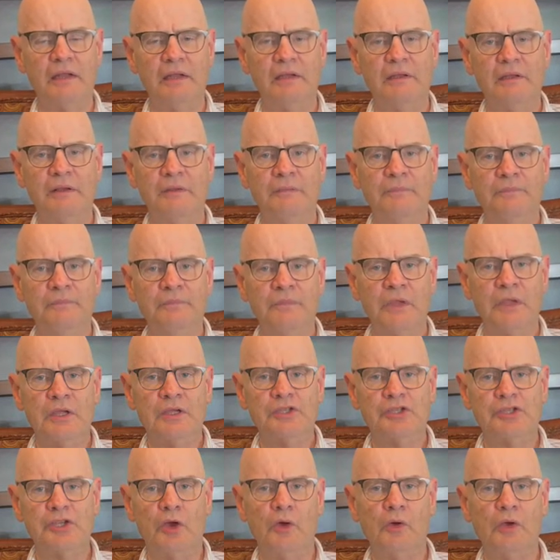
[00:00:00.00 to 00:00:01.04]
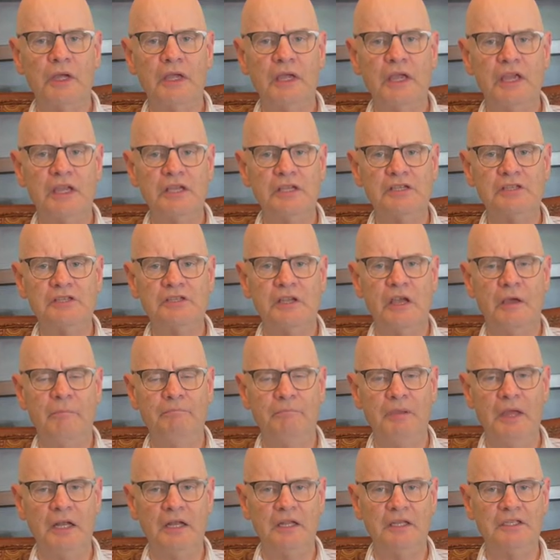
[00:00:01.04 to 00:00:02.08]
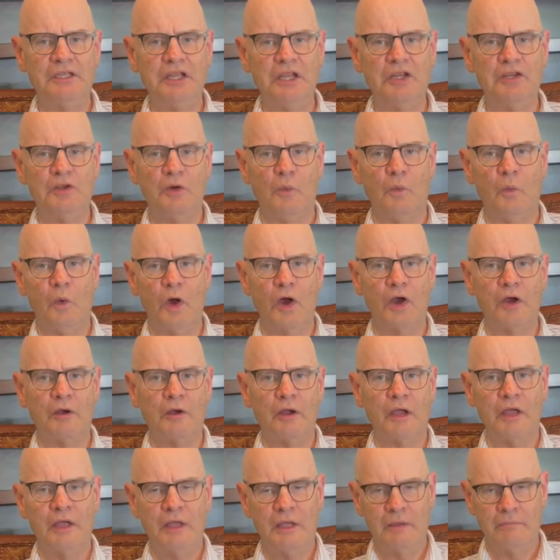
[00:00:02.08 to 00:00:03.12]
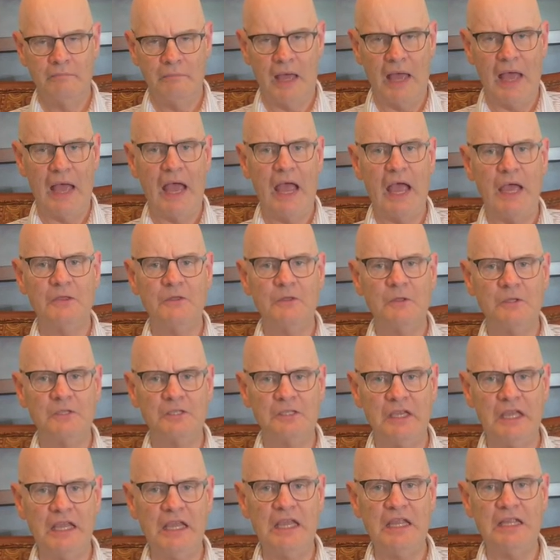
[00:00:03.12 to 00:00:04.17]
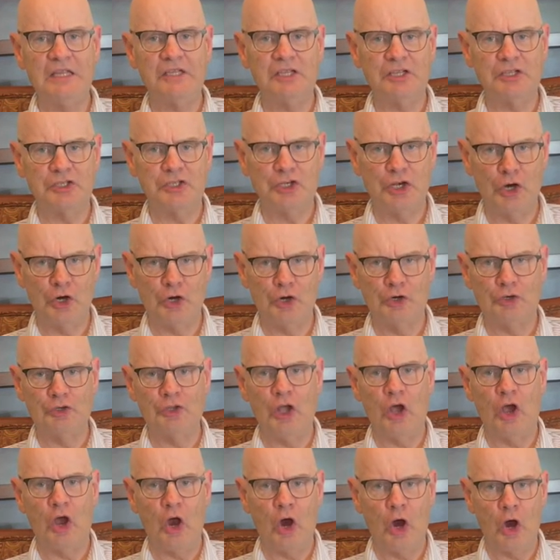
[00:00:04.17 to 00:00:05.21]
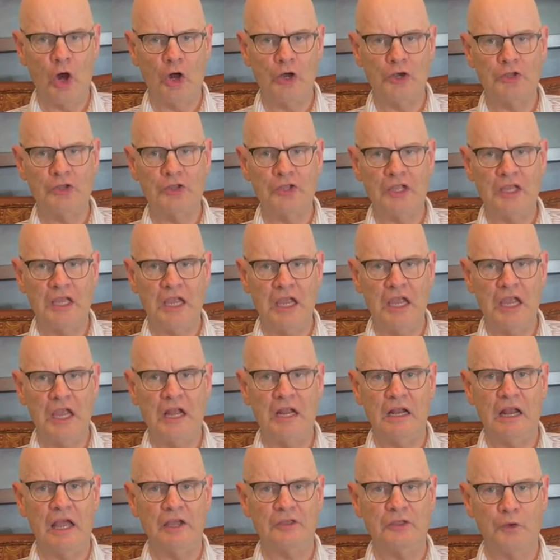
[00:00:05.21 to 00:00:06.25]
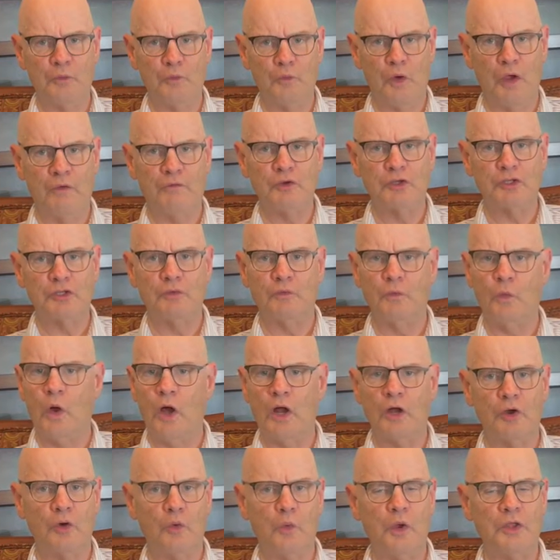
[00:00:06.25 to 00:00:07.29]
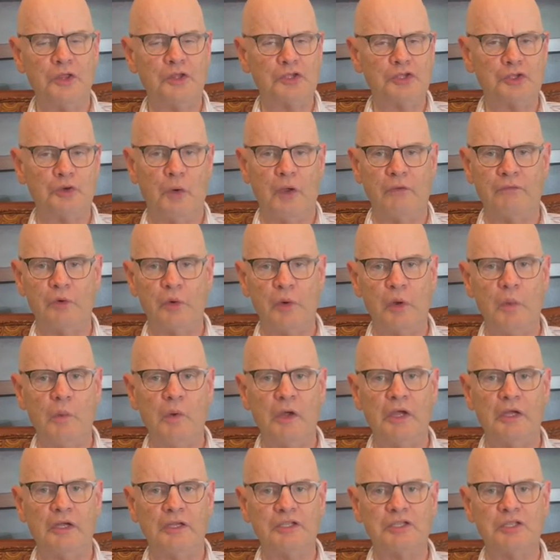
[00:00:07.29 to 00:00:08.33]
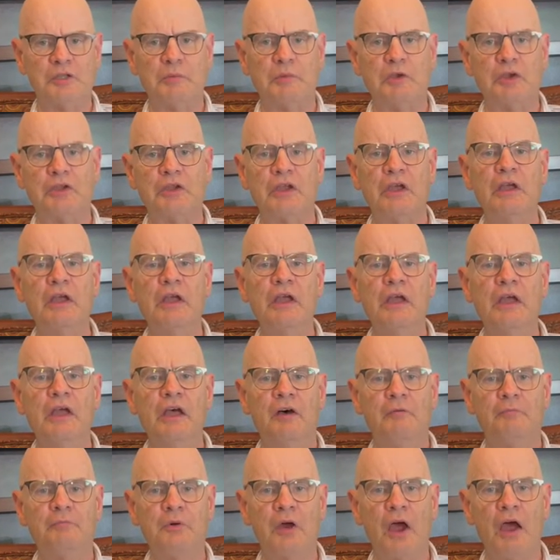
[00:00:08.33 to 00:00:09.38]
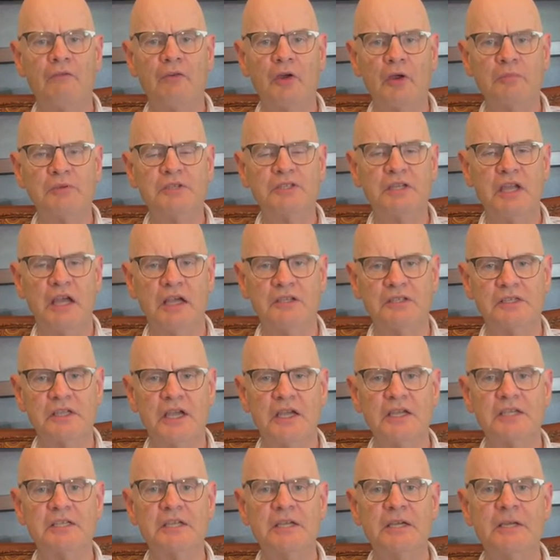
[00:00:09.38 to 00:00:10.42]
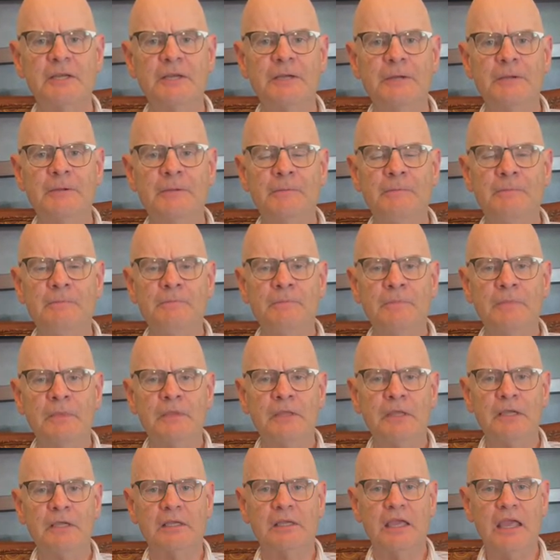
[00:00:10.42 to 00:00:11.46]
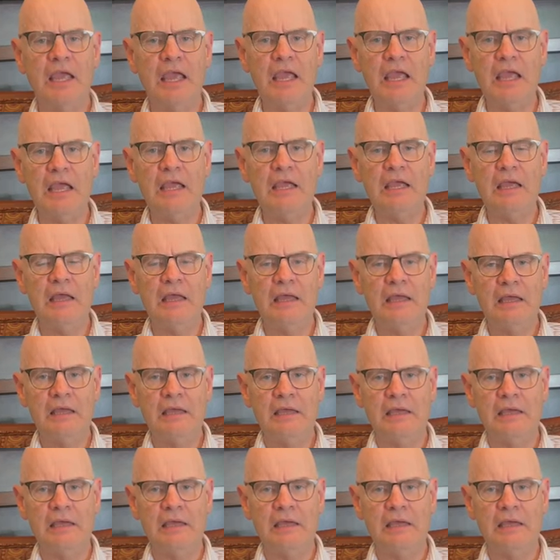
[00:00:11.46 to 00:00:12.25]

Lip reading: in showing his ability to work behind the scenes and turn the heart of the king like the rivers of water whithersoever he will, as the book of Proverbs tells us. The king